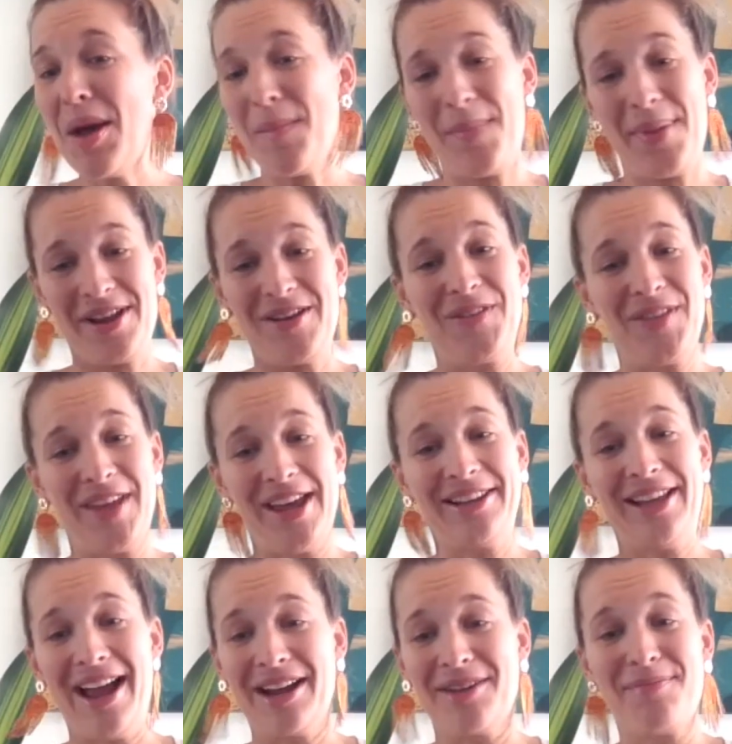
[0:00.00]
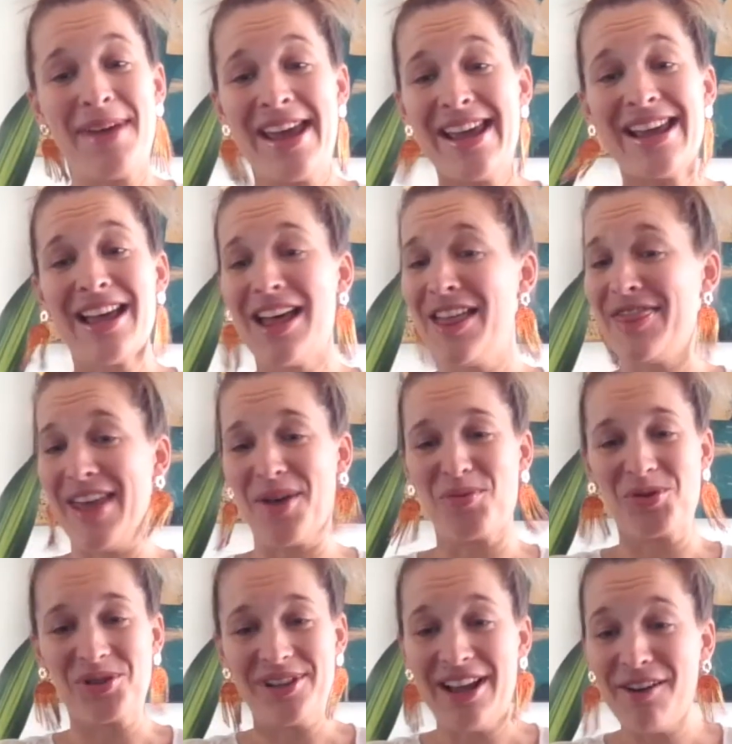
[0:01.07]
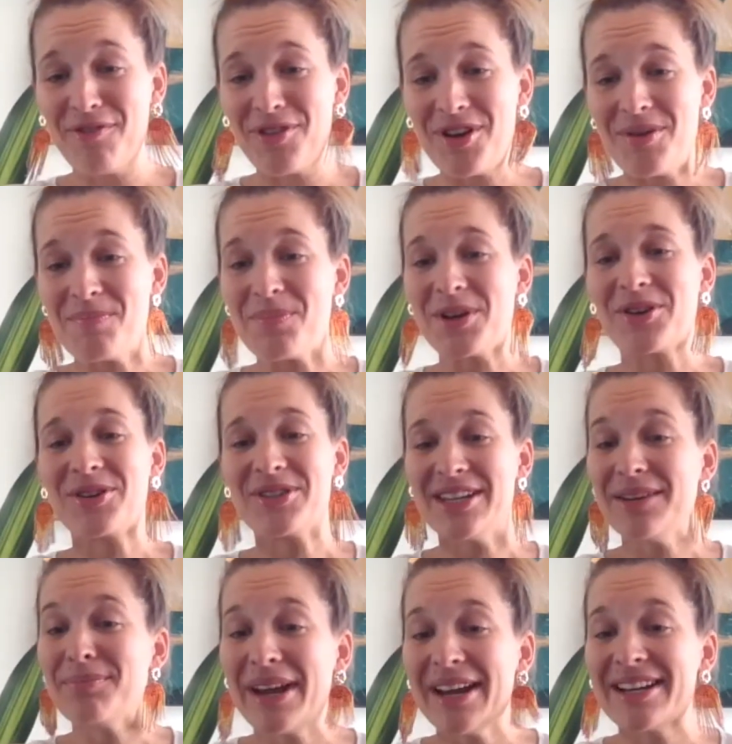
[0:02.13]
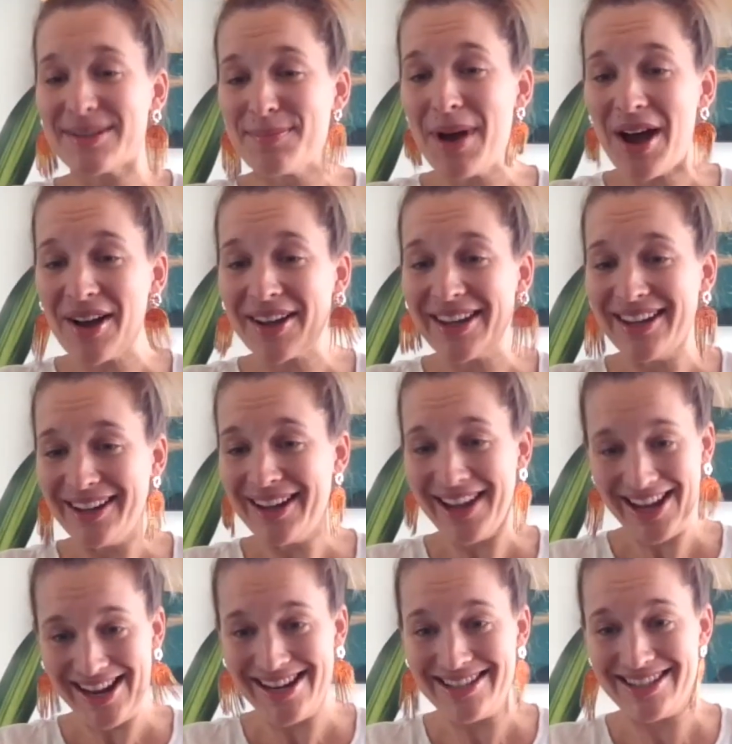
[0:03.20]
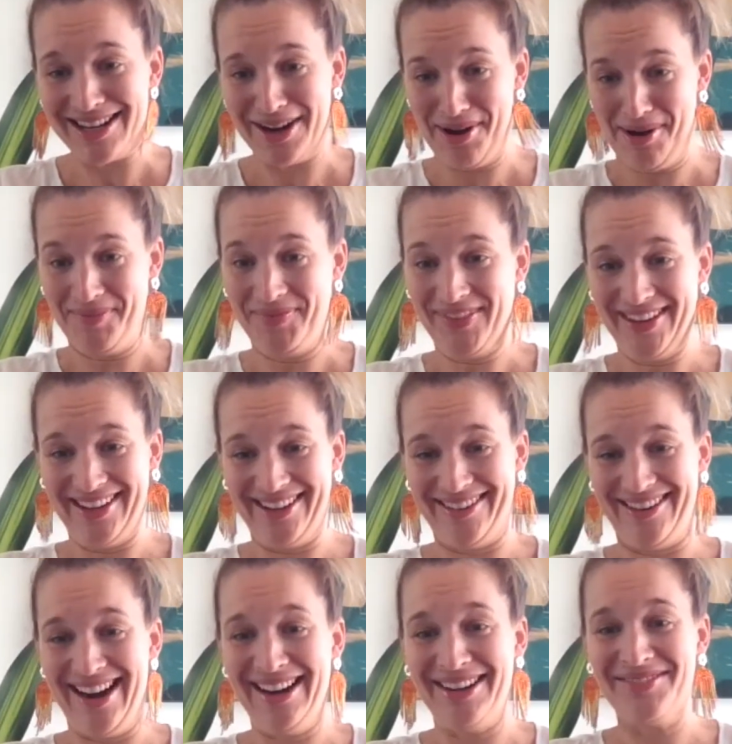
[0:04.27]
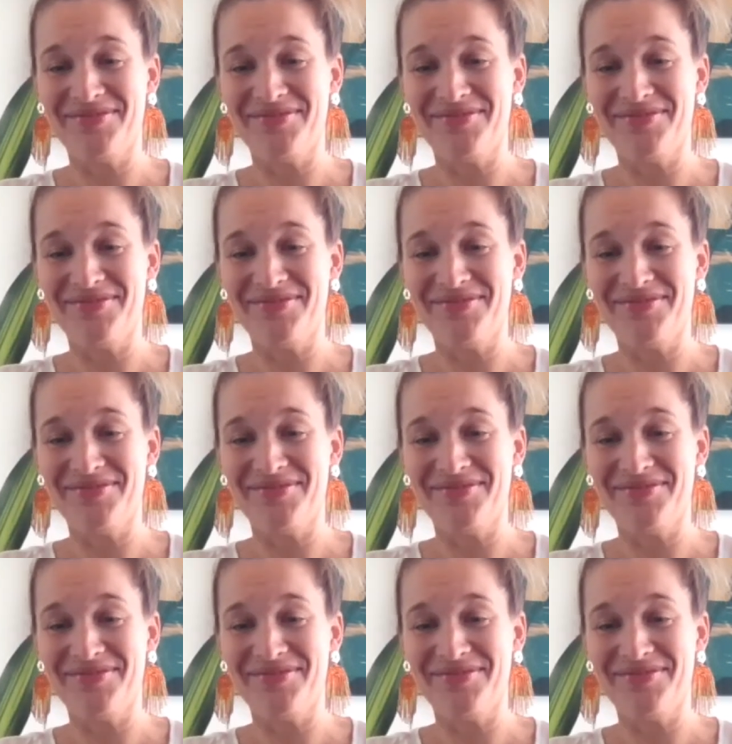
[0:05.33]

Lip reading: but if they're like me, they will love them because it makes marking easier, all right?